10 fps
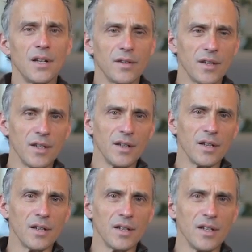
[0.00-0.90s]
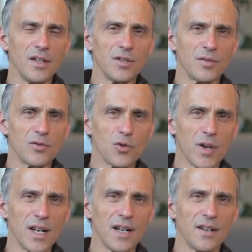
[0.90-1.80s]
the ease of
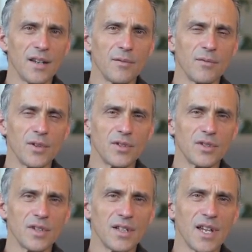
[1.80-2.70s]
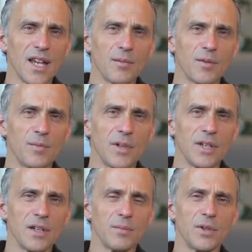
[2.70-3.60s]
trade that came with
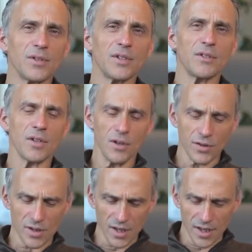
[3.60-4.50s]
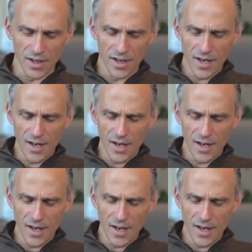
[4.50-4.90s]
being built near a coastline,